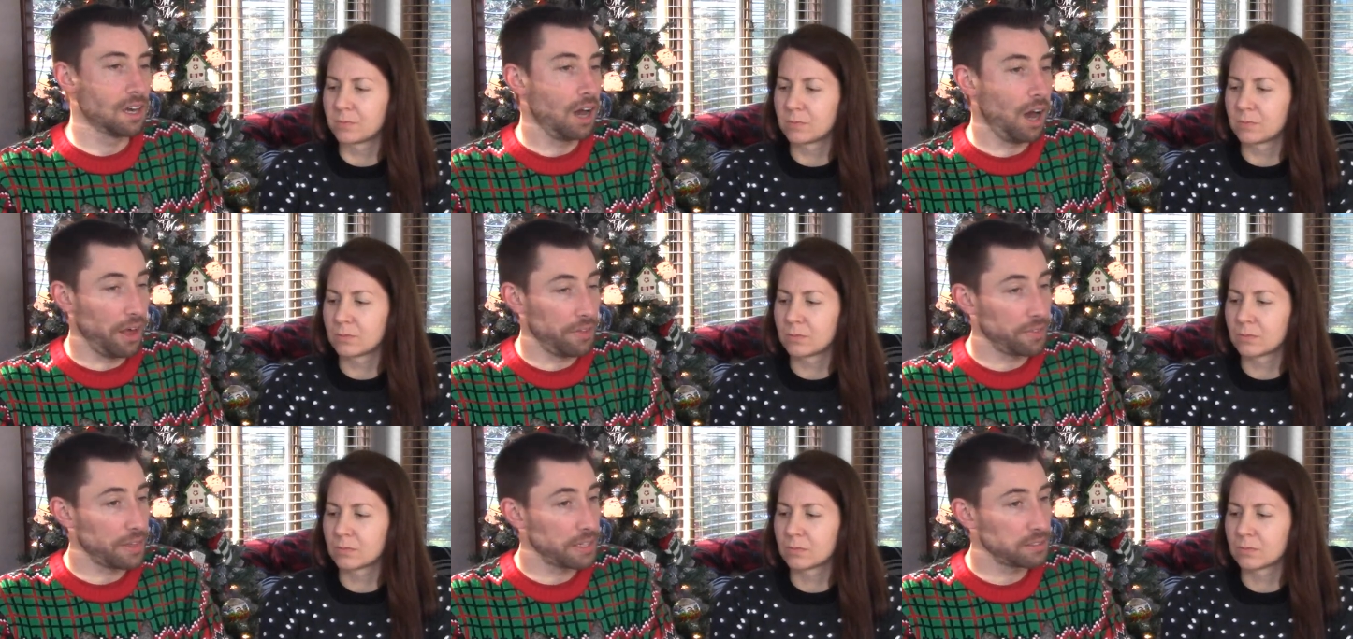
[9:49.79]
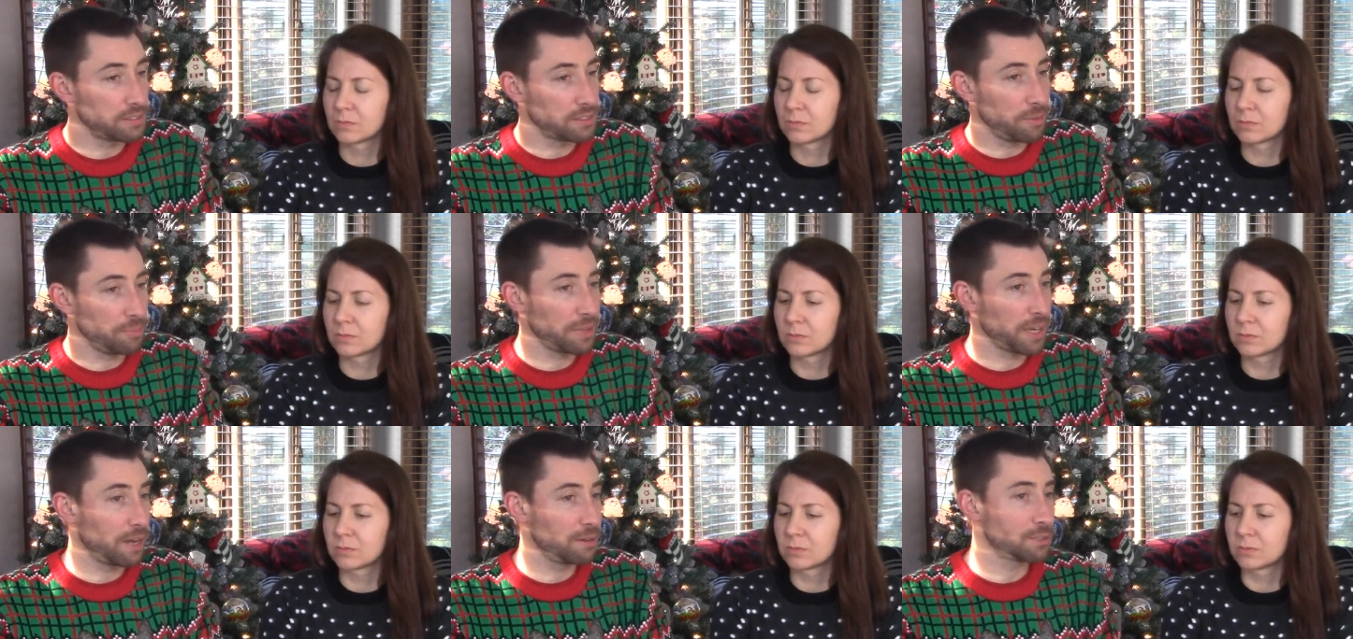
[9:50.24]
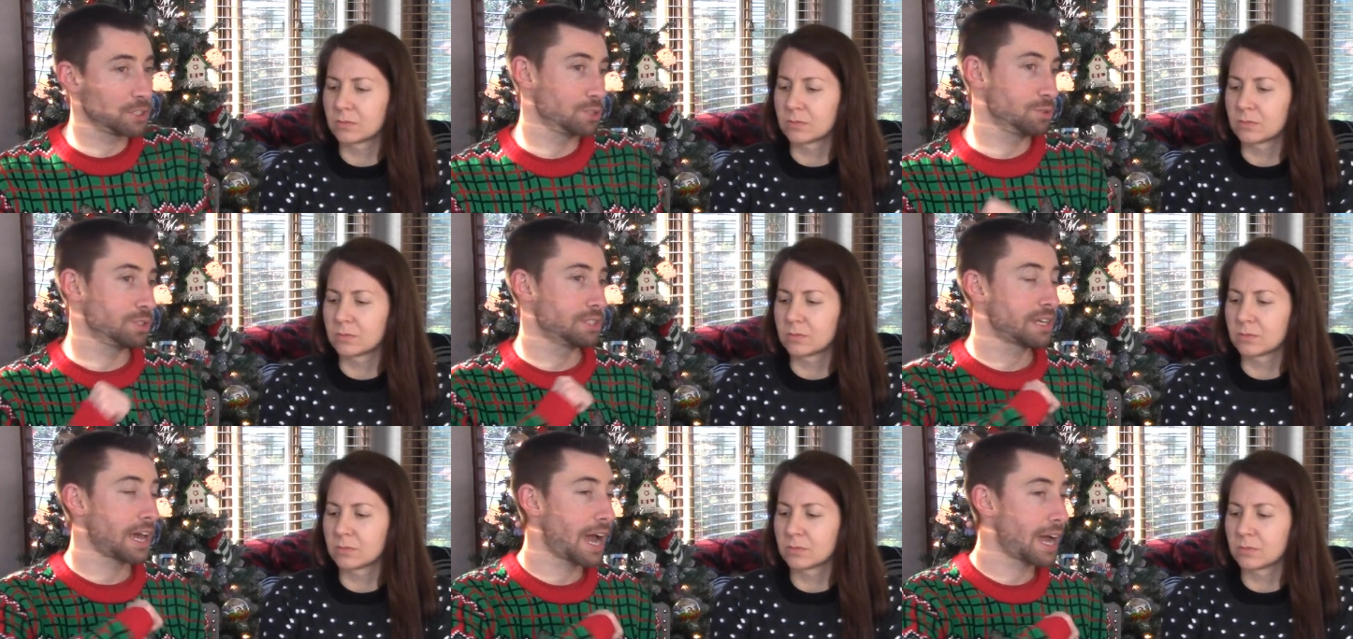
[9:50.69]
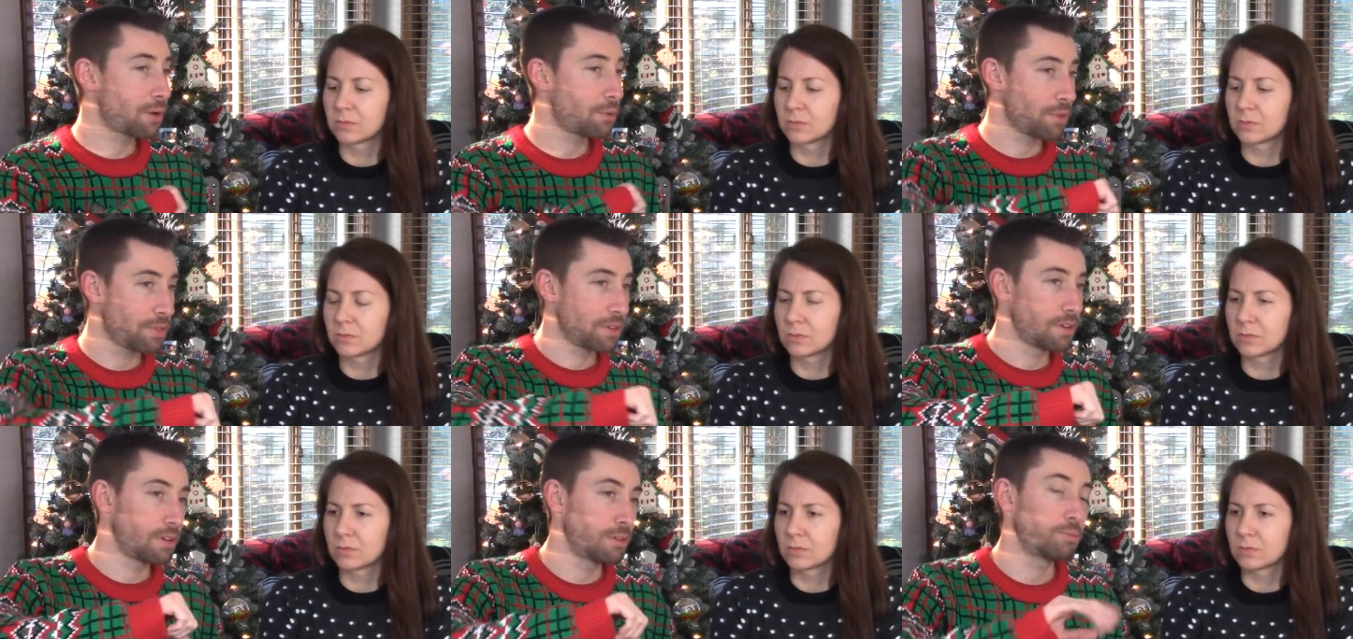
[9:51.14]
Speaker 1: unless sometimes when you attack
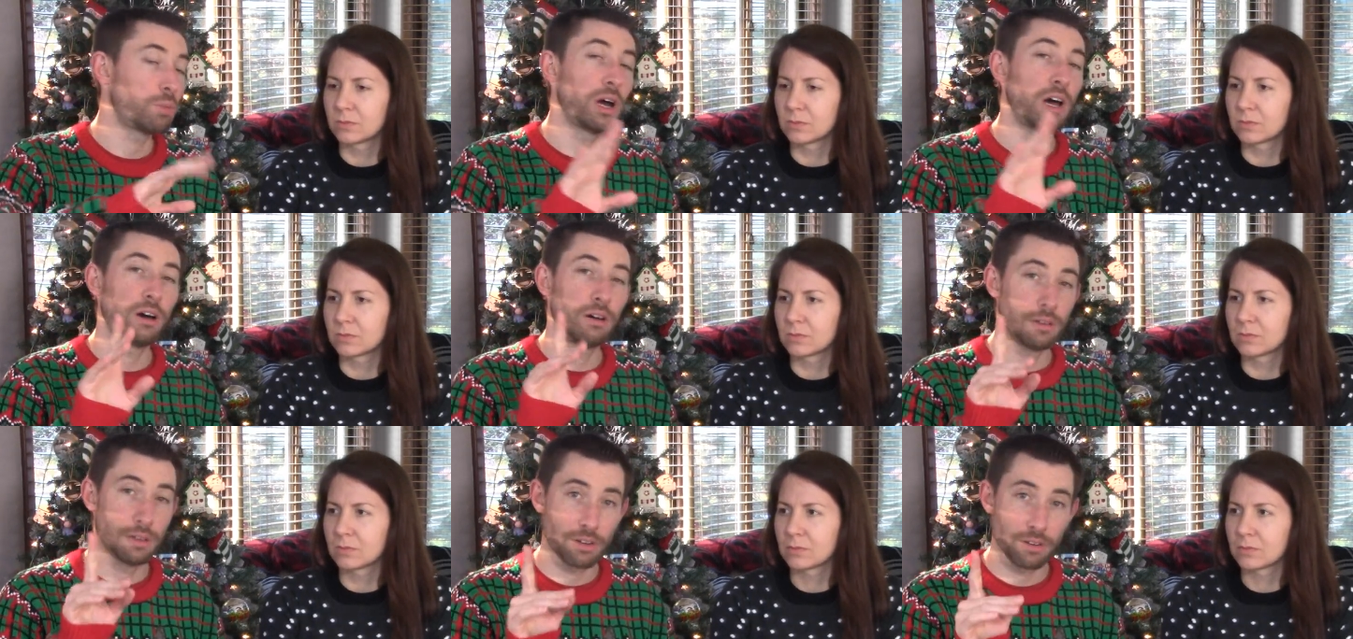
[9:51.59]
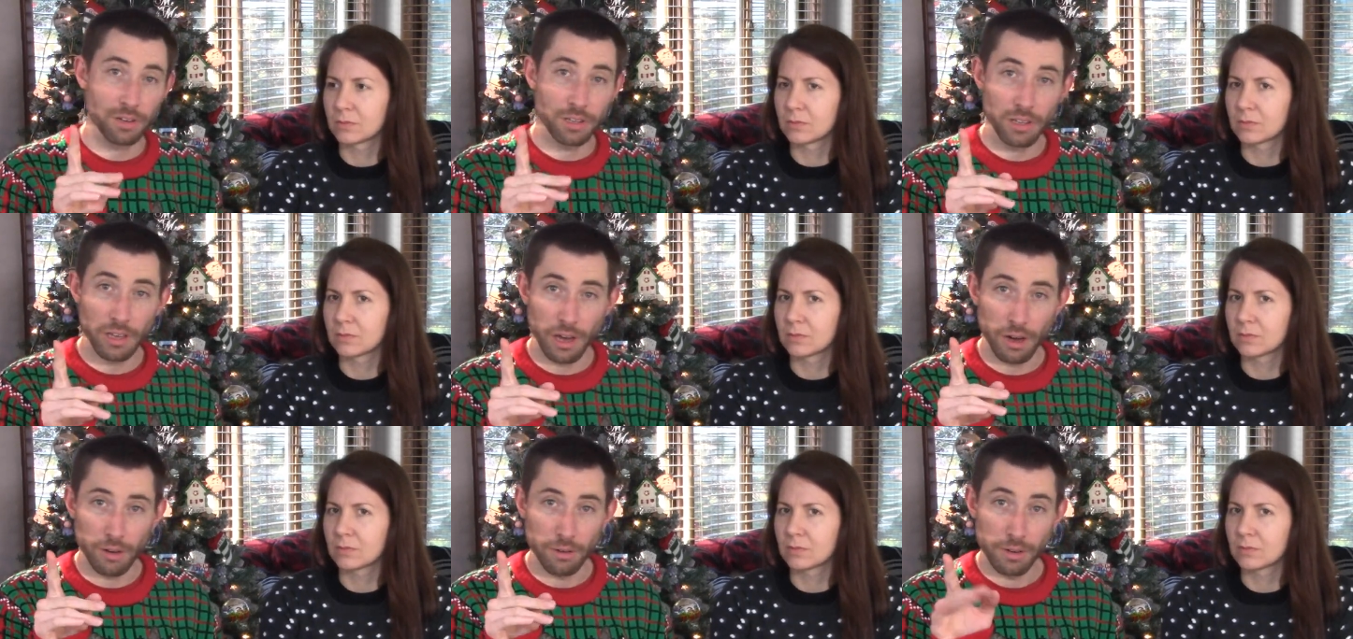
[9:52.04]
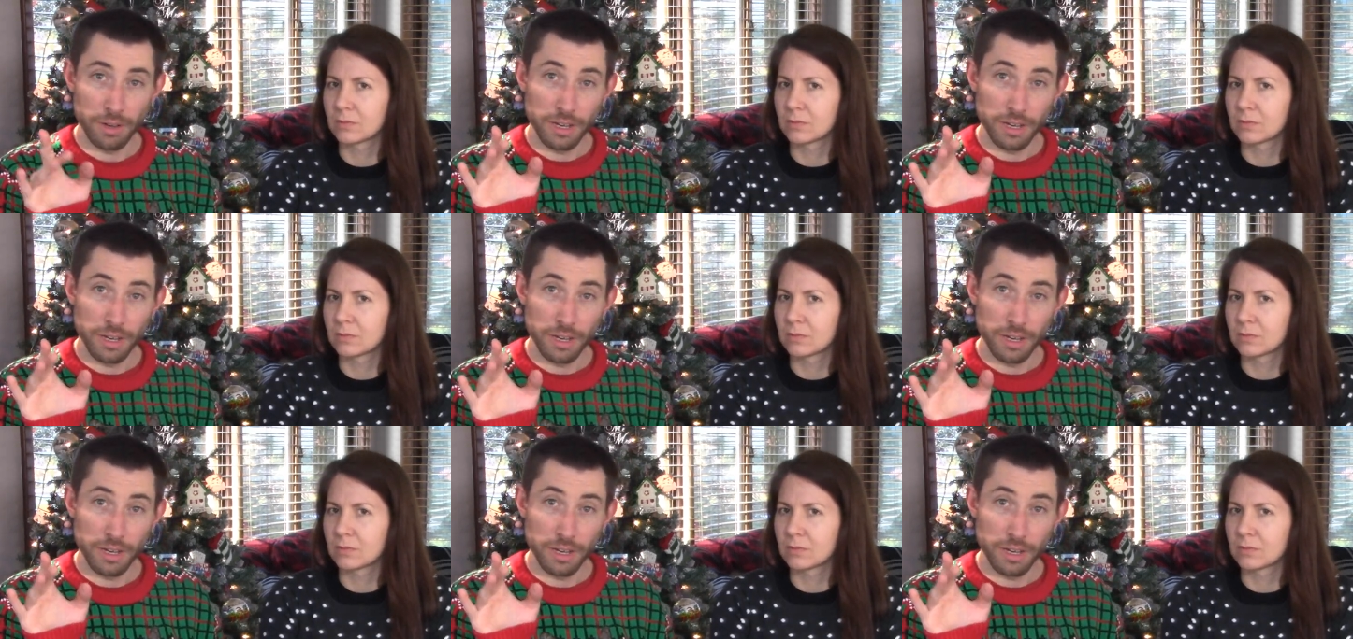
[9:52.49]
with a well, here you go.